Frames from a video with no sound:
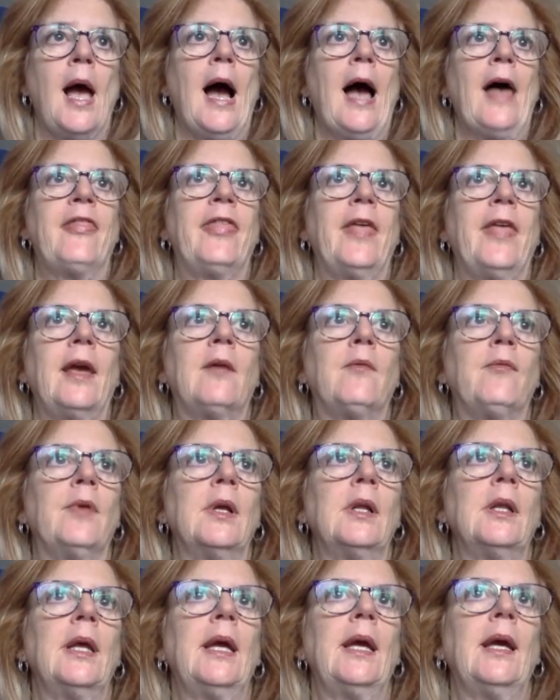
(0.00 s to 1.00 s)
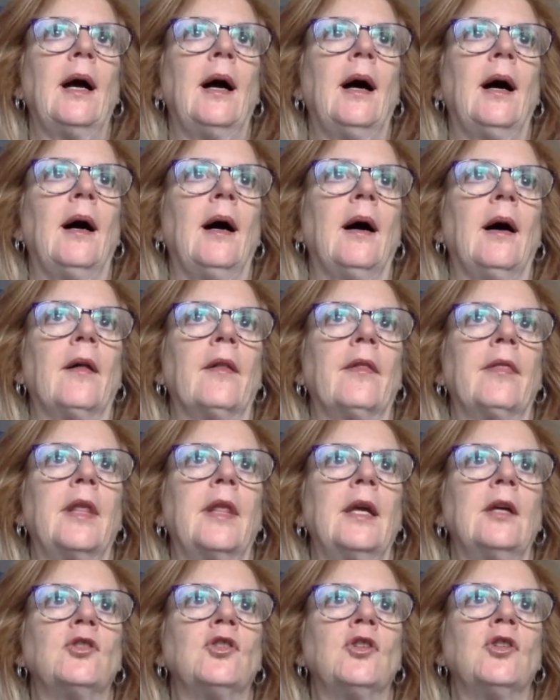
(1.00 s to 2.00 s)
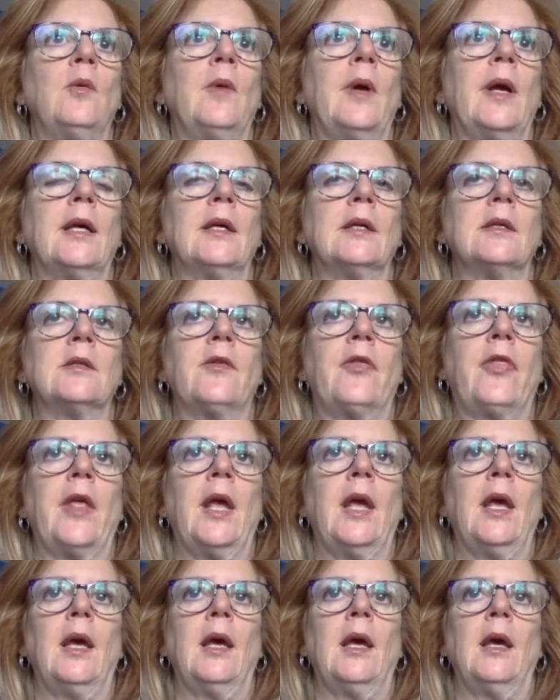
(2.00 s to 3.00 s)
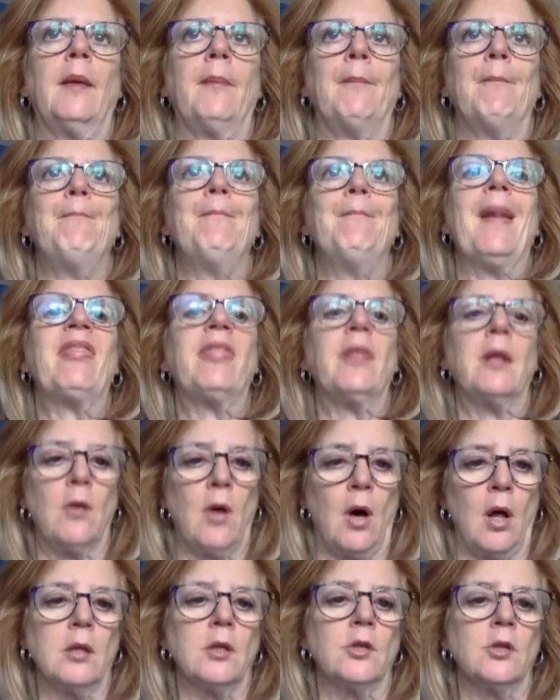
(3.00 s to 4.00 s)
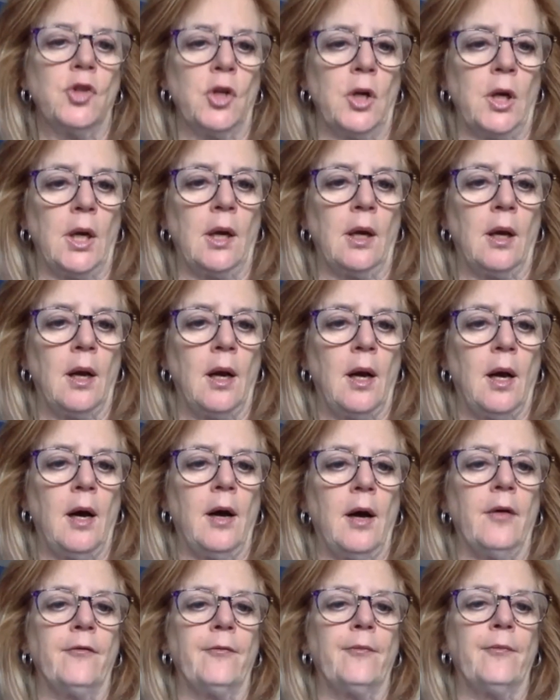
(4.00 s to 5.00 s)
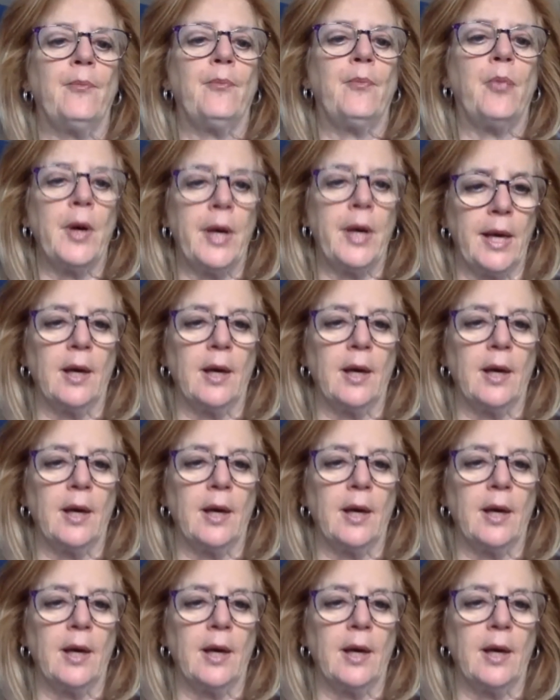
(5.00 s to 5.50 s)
I think really the issue is the methodology of putting